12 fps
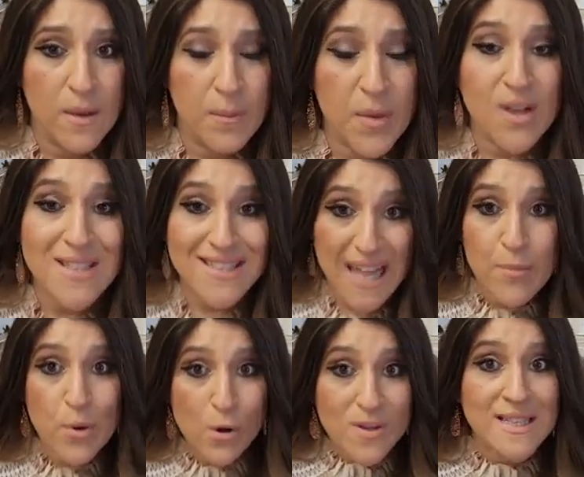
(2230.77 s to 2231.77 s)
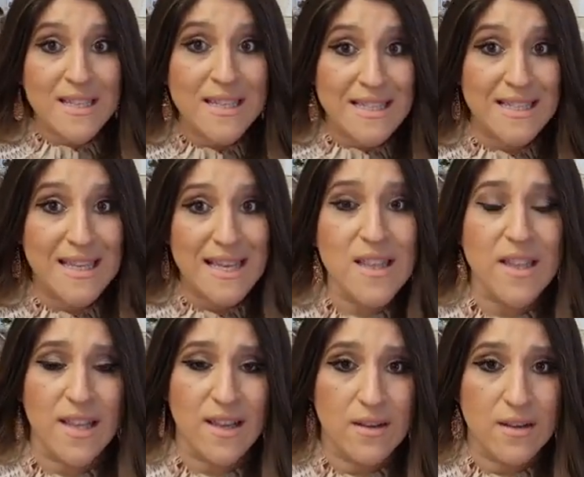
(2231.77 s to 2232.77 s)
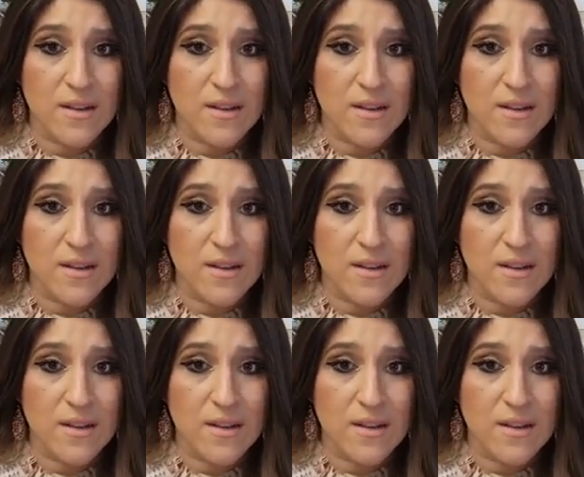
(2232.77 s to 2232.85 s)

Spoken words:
because that person needs healing.